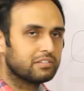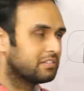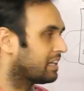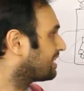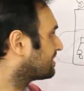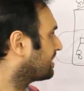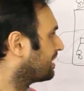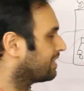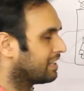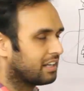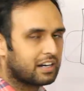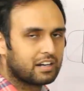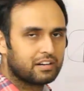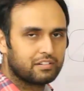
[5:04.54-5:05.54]
that's
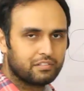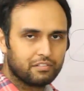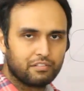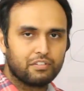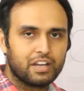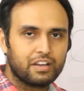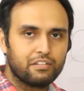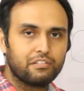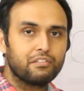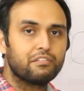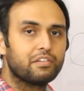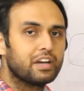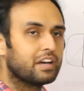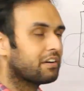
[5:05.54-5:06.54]
another way
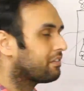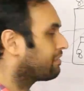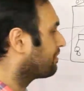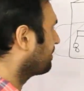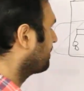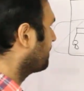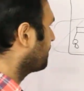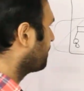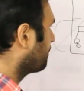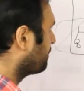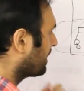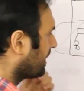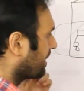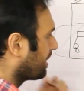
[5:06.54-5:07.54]
where
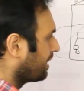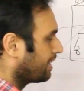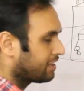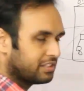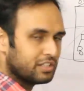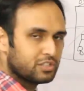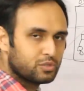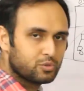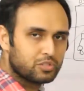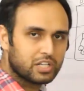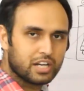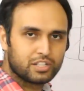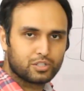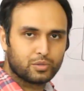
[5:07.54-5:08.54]
we can connect these two
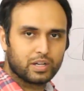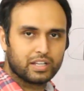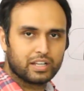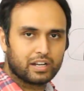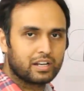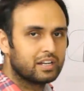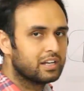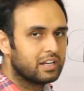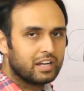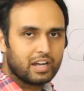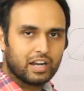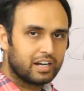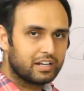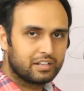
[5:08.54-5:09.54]
sites together,
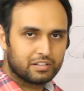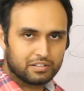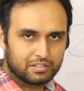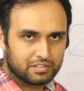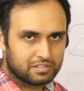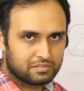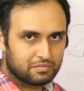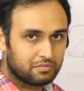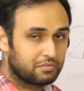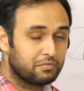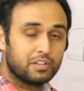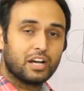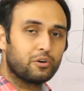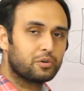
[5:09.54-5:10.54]
and
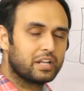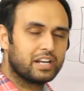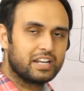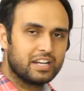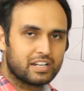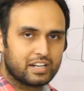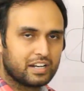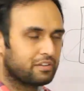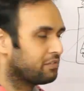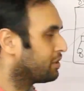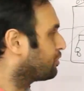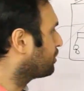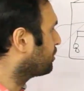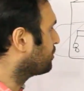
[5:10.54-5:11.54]
without any internet we
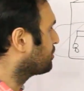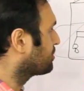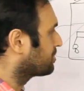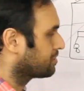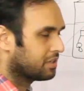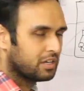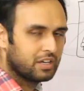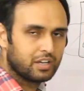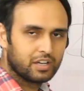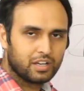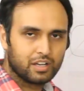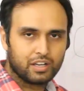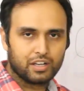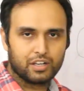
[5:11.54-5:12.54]
could use
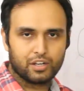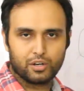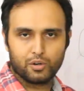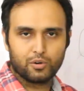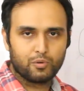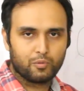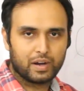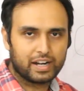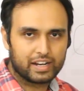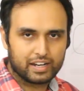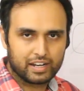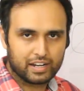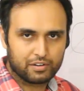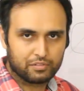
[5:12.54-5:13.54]
wide
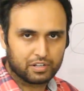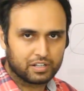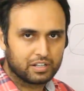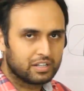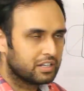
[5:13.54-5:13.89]
area network.